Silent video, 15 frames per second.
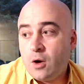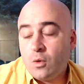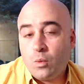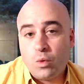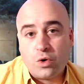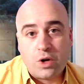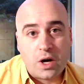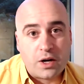
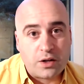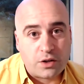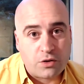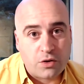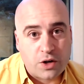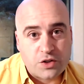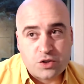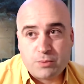We're not going to
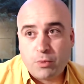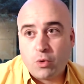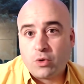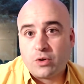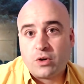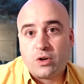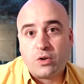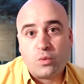cross the
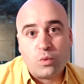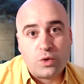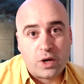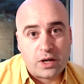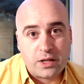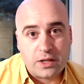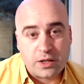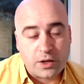border. We're not
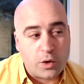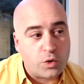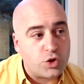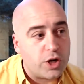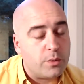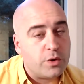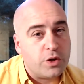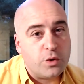going to
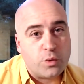negotiate with you.